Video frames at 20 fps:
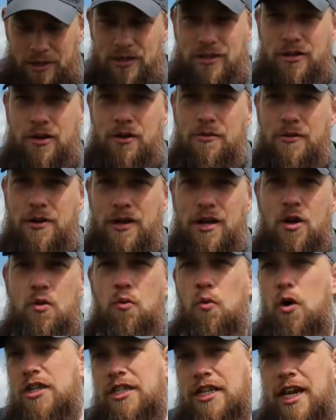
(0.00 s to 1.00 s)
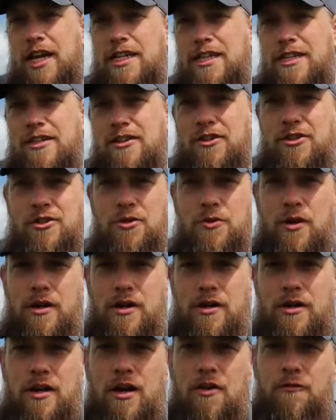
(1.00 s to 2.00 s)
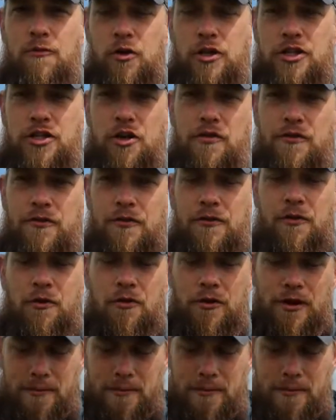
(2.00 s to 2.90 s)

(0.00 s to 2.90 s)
So worst case is I do a voiceover for